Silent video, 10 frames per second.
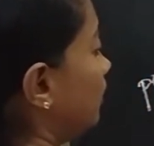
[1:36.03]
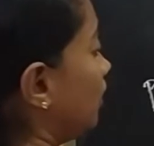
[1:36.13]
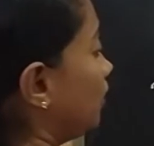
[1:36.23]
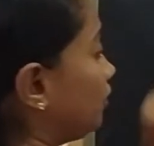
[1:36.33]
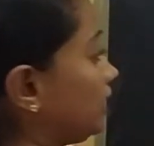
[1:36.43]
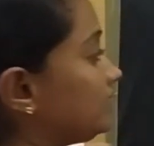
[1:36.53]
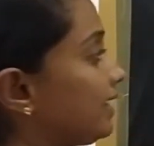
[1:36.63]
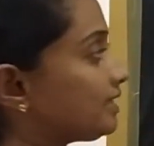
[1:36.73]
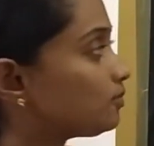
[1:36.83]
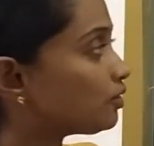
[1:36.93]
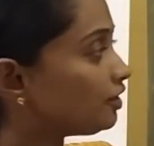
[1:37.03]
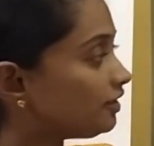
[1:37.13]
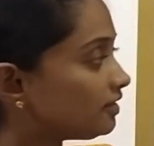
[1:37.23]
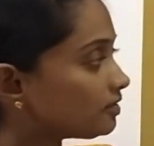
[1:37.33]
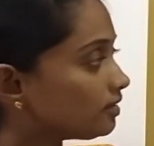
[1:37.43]
Okay, his experiment
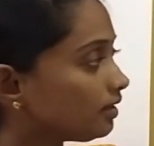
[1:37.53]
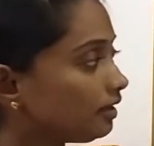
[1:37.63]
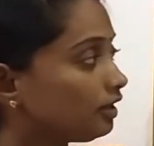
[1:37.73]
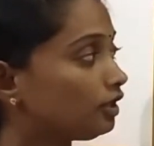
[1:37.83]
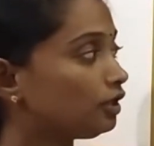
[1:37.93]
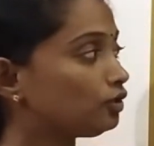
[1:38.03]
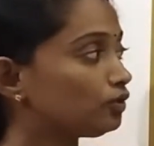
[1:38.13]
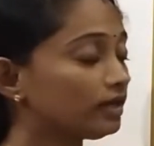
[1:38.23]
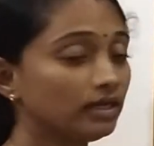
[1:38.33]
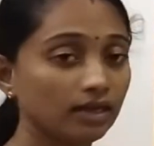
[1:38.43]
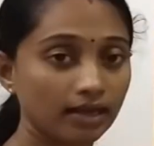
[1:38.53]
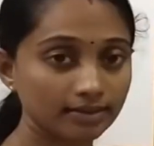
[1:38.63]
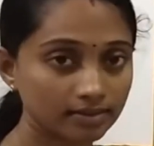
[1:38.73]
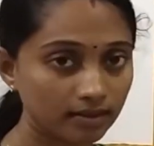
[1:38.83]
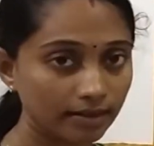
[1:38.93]
is that he took a
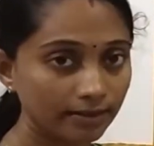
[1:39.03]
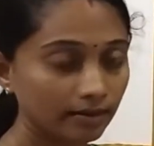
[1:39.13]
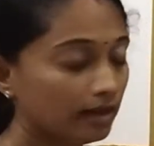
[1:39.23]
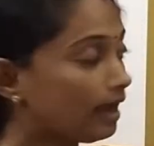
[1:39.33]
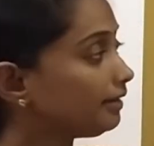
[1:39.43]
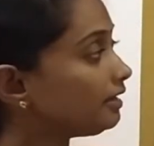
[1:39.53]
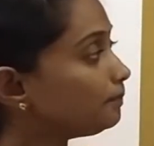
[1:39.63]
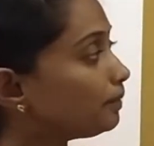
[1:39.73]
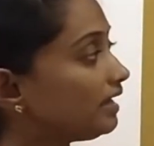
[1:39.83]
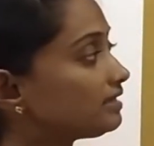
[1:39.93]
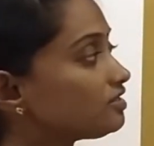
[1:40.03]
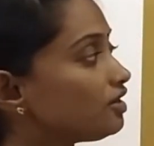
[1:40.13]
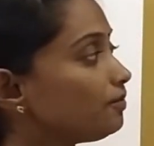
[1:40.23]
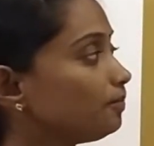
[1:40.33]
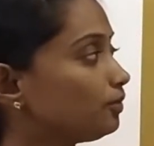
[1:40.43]
glass slide and he placed
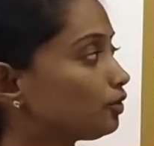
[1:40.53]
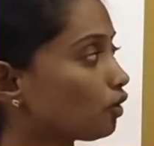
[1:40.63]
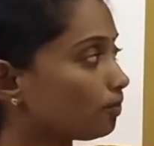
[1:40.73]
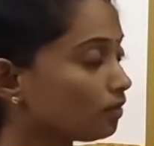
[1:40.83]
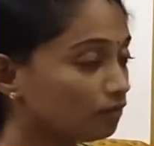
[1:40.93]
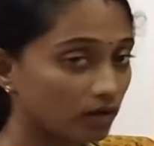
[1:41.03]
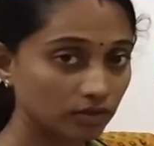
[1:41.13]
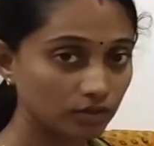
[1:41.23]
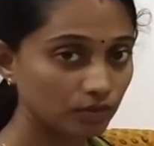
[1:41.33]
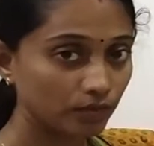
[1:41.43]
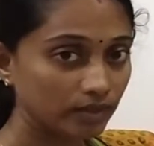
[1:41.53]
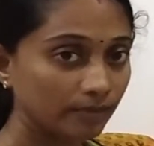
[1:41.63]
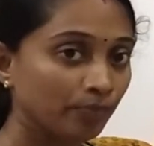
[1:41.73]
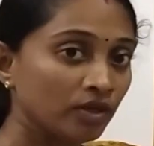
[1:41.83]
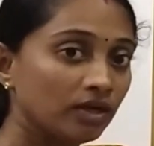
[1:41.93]
a drop of water to it
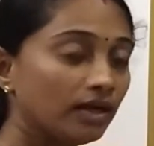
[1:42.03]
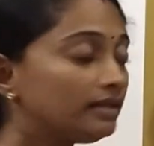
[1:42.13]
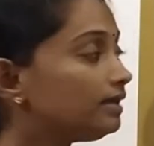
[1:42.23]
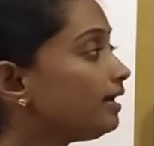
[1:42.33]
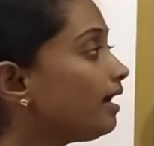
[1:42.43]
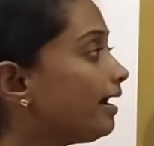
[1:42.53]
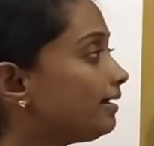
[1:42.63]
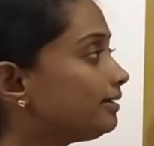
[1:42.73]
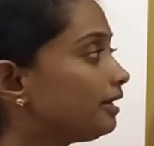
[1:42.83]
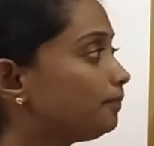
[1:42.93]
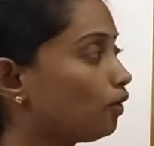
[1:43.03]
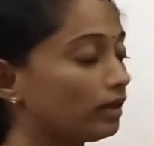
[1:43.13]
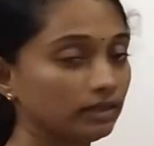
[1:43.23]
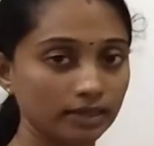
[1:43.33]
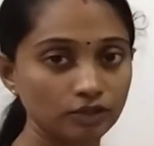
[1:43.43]
and he added a
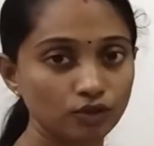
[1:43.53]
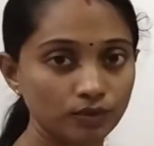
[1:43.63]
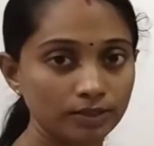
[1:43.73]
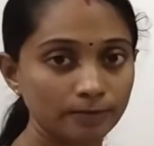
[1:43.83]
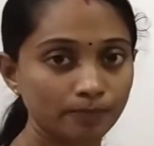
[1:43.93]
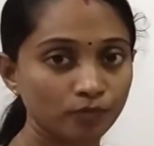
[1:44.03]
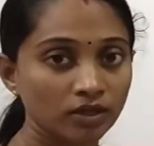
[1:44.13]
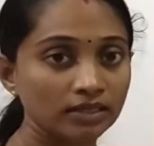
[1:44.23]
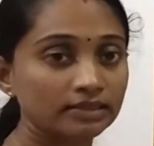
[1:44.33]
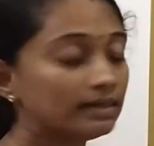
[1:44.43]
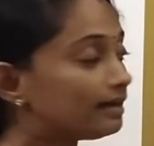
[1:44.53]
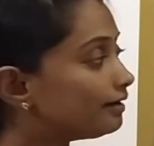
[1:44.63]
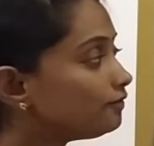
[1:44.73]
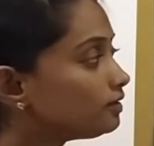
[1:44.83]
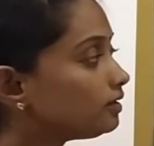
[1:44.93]
pollen grain to it. Then
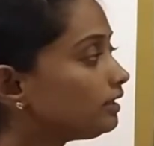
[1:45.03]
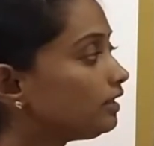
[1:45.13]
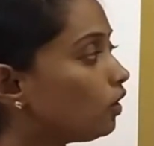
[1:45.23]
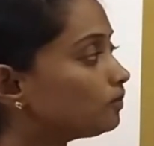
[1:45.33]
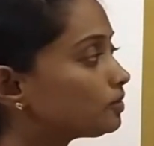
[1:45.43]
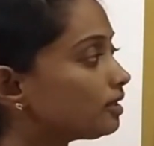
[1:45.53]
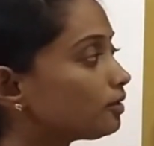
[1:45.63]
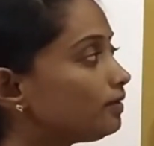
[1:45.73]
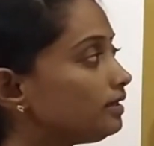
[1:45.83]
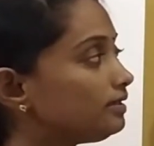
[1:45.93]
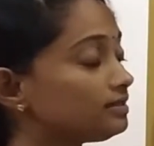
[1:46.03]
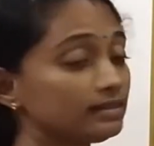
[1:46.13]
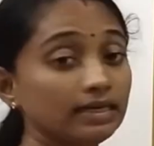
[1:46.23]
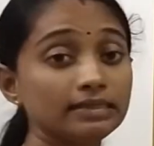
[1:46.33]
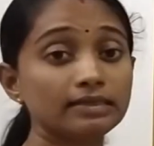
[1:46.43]
after he observed it
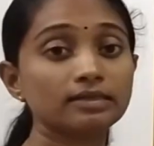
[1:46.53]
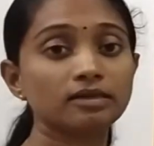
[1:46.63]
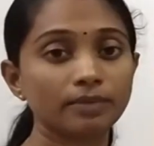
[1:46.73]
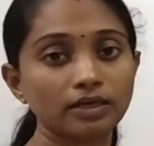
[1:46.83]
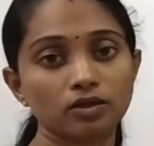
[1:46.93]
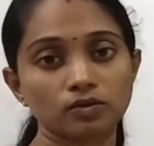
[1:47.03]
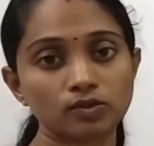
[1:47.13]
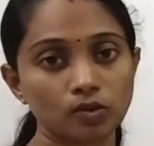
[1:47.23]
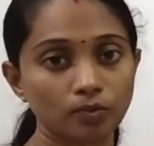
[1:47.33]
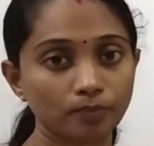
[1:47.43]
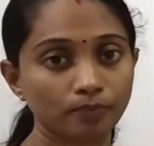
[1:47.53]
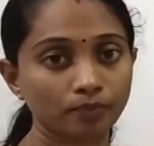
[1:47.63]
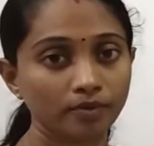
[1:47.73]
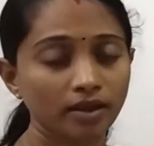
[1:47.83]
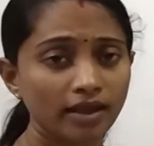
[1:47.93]
under the microscope.
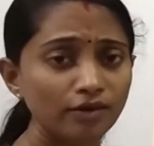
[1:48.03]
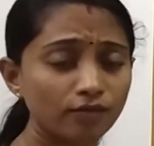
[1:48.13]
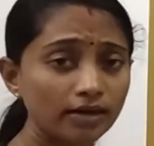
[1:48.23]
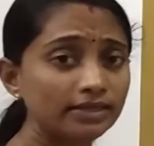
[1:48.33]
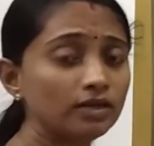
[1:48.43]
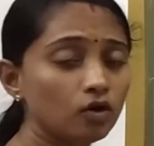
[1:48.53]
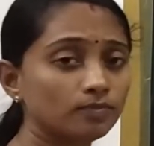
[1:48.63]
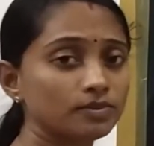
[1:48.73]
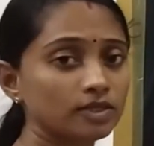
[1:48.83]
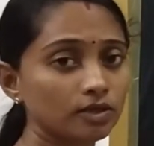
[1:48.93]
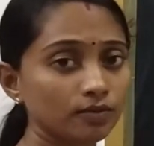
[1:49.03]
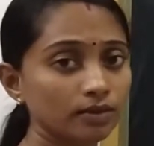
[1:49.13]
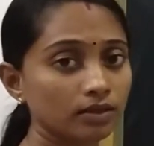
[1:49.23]
And what he observed?